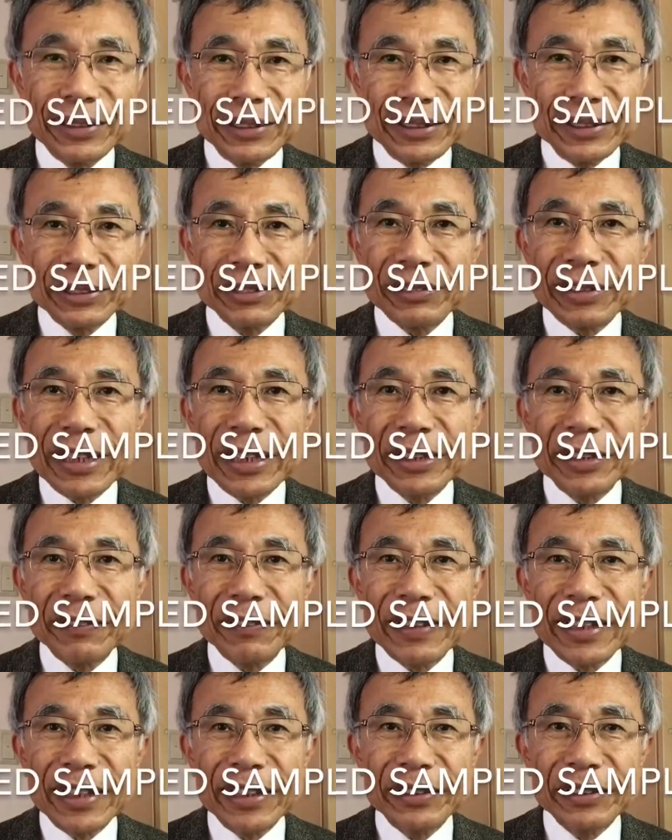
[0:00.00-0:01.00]

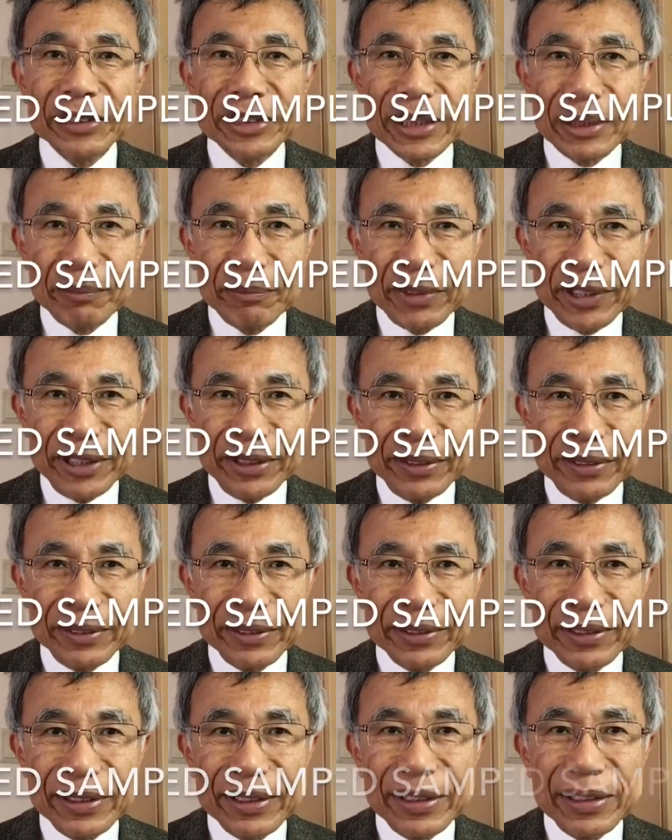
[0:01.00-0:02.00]
Stratified sampling.
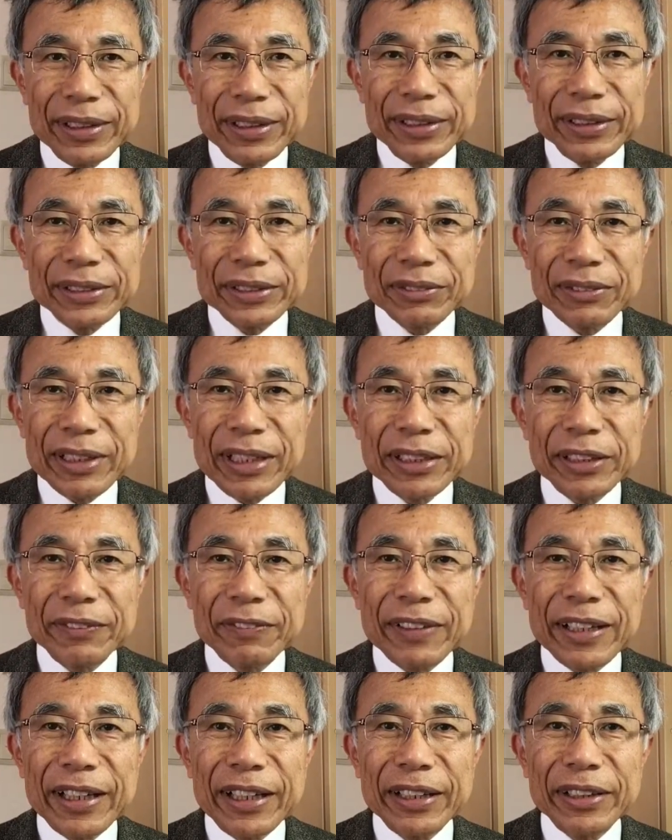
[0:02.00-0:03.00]

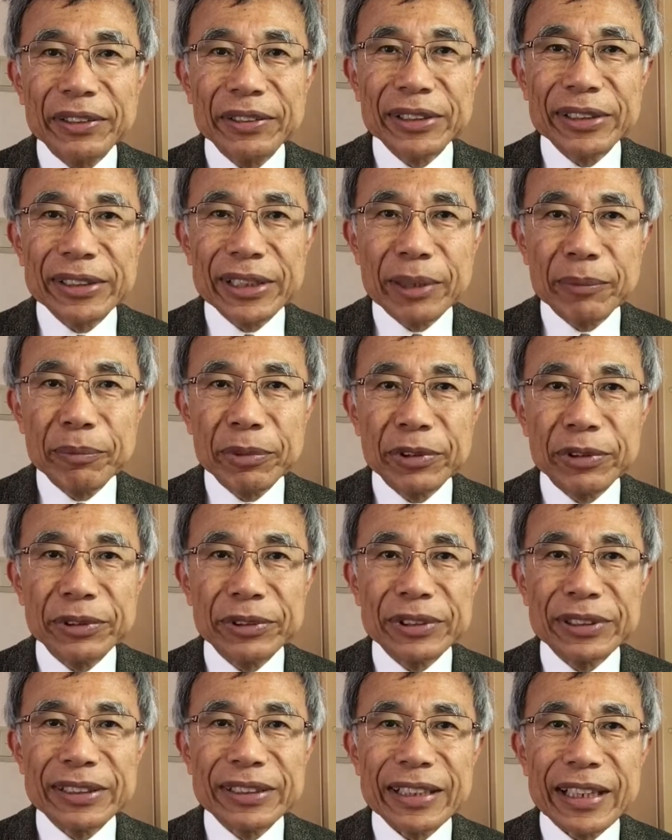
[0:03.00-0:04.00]
Stratified
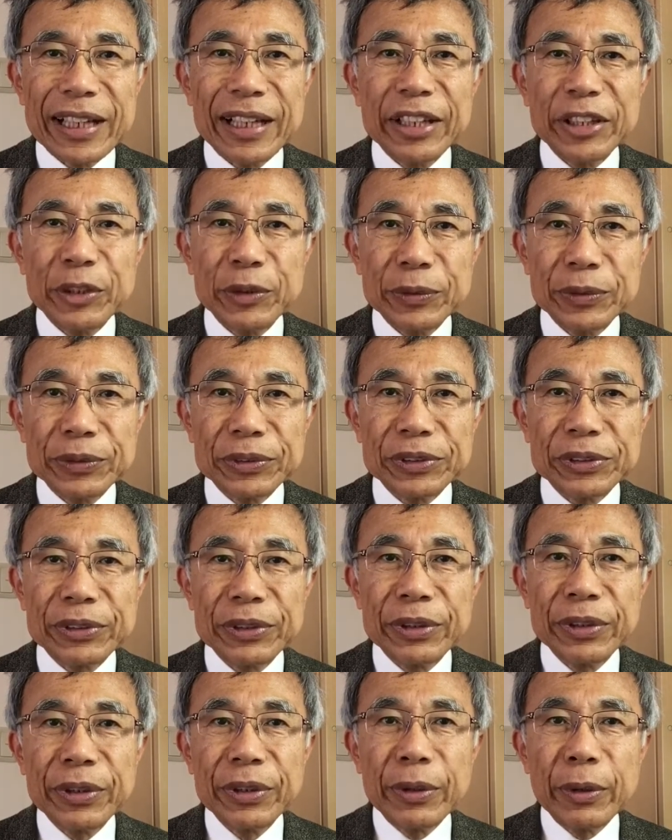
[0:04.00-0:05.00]
samples are used
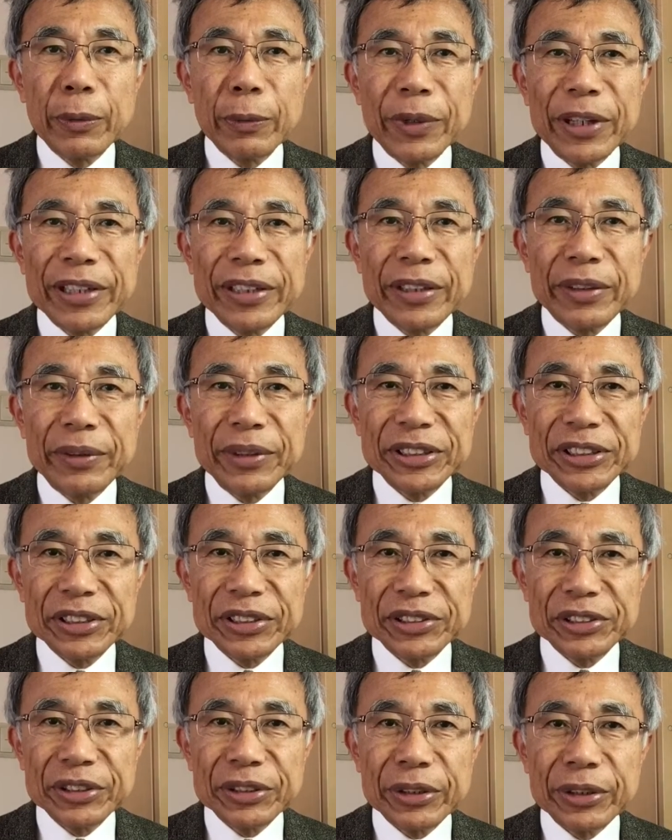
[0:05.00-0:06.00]
when a
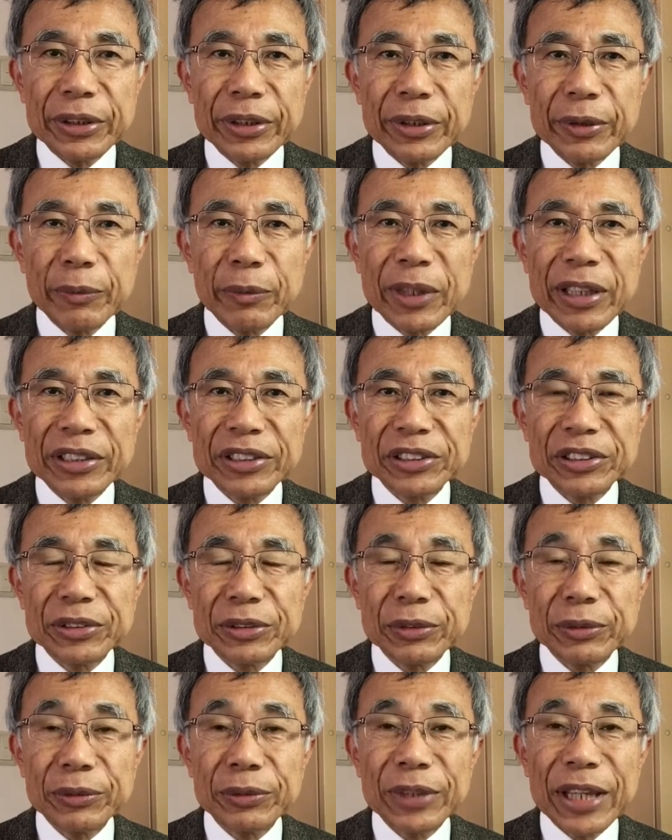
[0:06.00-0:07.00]
researcher wants
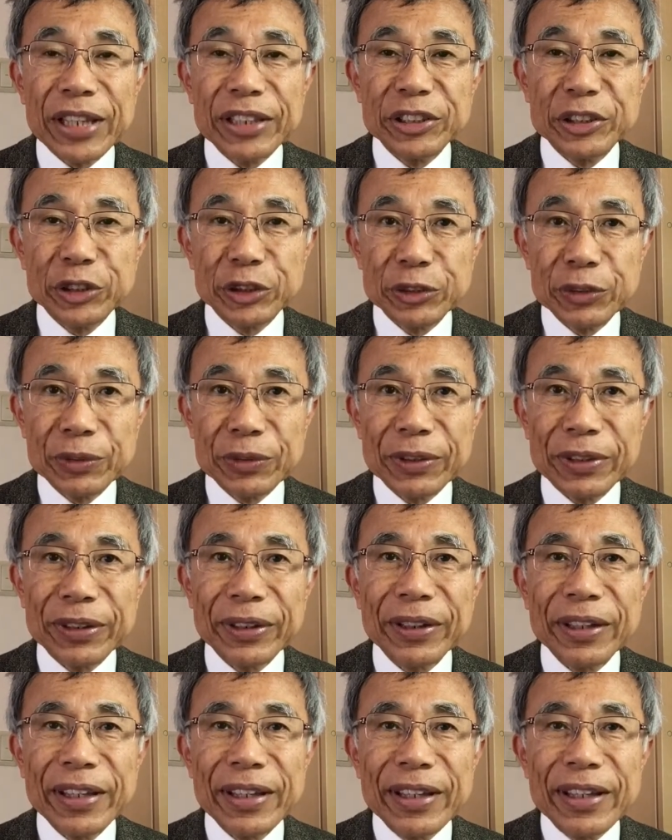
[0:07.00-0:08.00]
to ensure
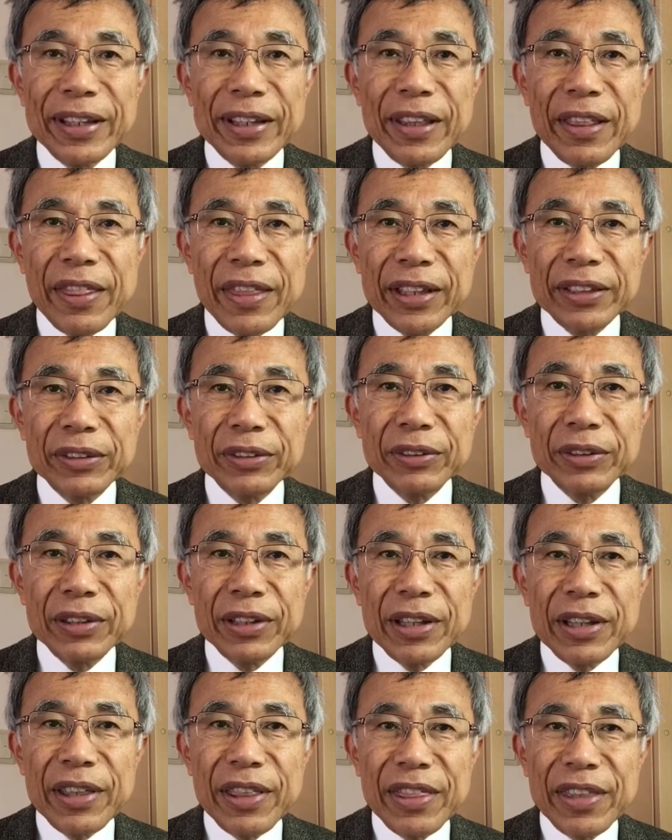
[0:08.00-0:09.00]
that
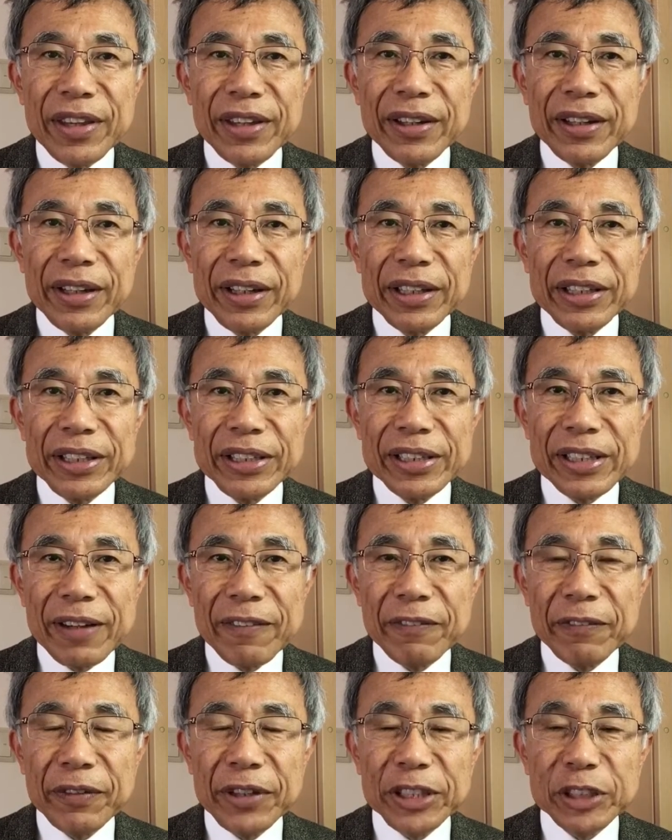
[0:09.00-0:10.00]
there are
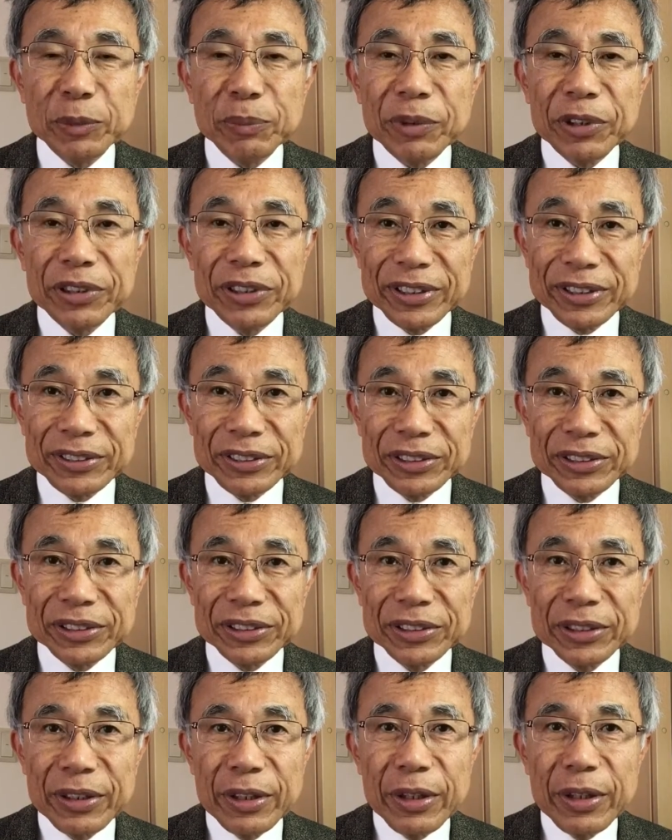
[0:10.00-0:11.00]
enough respondents
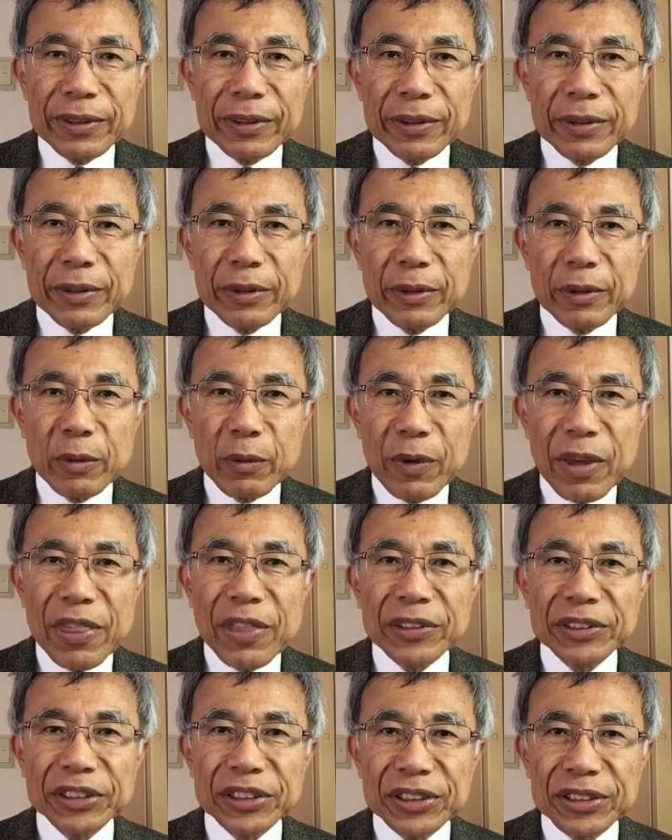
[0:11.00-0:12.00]

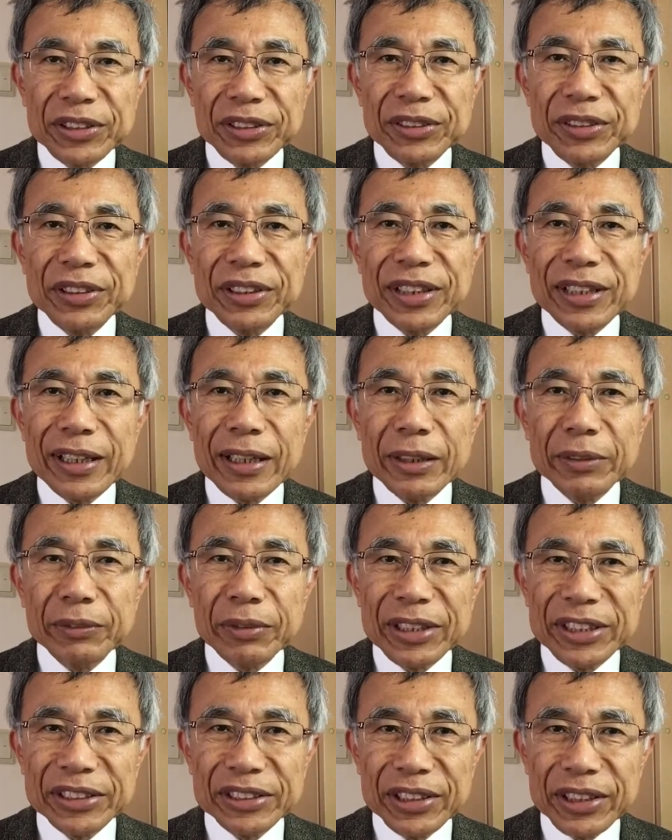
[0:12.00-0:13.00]
with certain
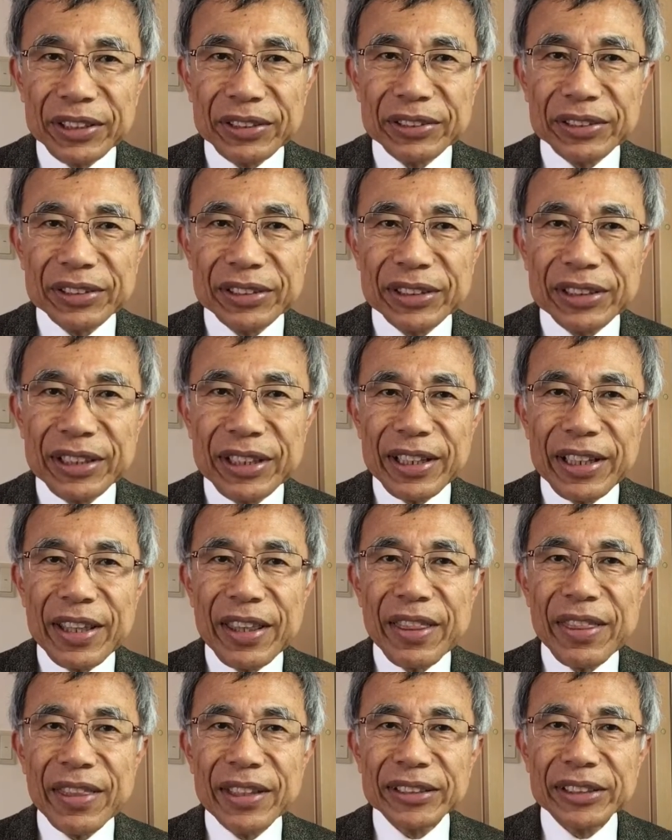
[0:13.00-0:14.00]
characteristics
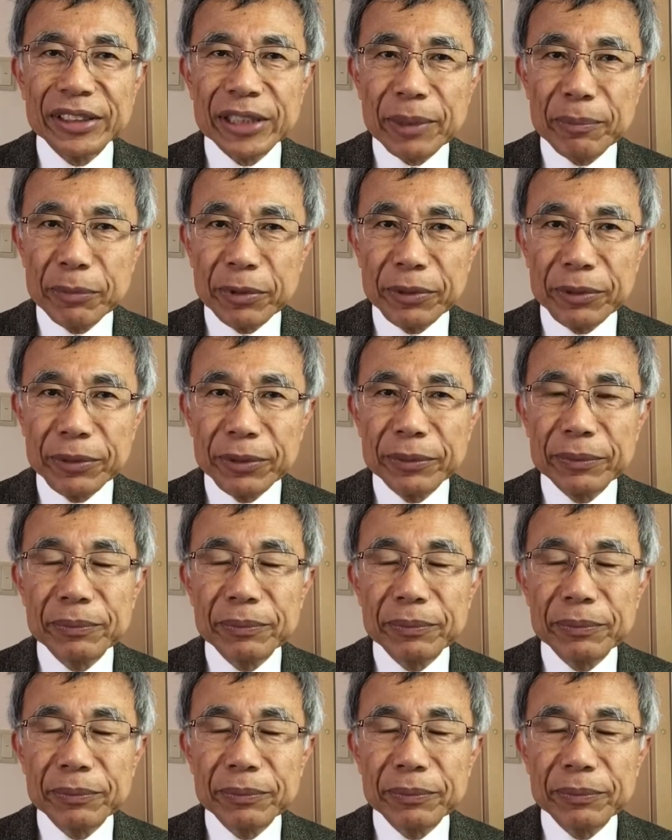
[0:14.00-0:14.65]
in the sample.